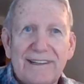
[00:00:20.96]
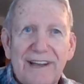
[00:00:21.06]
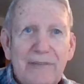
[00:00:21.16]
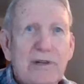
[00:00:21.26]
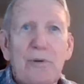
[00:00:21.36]

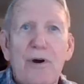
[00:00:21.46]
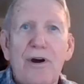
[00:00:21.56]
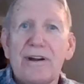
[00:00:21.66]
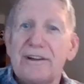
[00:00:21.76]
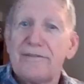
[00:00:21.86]
Yeah, I've been a
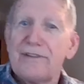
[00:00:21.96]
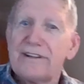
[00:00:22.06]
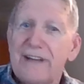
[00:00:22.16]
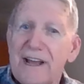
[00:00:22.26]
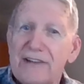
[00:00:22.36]
part of
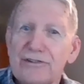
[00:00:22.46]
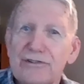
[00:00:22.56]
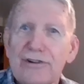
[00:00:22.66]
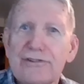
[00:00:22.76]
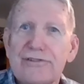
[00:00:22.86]
the
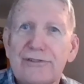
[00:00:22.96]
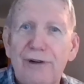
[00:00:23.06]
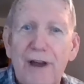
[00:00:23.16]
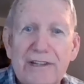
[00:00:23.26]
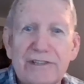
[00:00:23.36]
International Churches
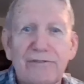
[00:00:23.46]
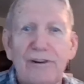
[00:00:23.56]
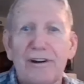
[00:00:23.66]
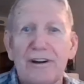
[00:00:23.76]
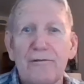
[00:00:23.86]
of Christ
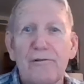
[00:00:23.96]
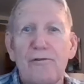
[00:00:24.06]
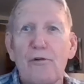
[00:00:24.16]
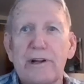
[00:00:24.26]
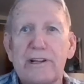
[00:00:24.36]
for over
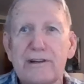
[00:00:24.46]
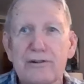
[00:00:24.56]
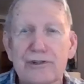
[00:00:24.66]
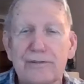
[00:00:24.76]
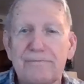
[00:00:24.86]
40
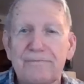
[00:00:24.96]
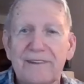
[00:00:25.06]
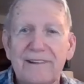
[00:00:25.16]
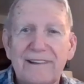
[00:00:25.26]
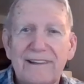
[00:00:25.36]
years.
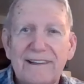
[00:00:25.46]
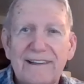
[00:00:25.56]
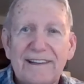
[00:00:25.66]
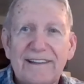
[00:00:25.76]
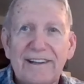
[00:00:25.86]

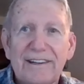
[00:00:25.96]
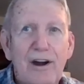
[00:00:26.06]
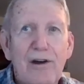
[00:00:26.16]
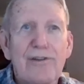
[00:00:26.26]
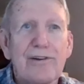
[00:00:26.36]

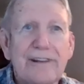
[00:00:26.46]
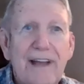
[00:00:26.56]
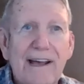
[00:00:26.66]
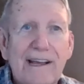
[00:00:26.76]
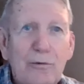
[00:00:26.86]
Doug Arthur
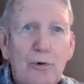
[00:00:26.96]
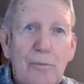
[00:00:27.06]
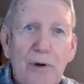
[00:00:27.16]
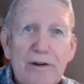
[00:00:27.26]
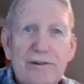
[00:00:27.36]
and I
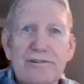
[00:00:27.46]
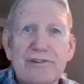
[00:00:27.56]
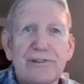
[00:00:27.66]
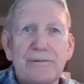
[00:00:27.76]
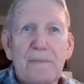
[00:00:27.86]
were
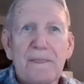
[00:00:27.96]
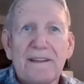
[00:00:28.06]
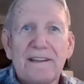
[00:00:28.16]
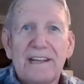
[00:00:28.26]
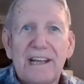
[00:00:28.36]
partners
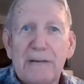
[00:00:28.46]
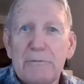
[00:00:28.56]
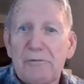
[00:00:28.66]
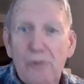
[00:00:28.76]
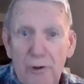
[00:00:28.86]

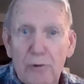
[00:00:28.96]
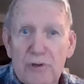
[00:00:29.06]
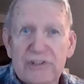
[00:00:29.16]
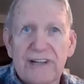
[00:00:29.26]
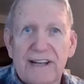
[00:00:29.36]
even before there
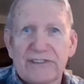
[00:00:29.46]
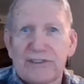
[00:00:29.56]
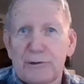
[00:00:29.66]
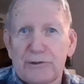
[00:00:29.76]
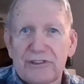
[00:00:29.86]
was an
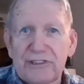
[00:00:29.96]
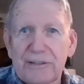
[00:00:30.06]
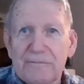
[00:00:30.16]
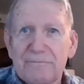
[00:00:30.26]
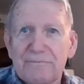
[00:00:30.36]
ICOC.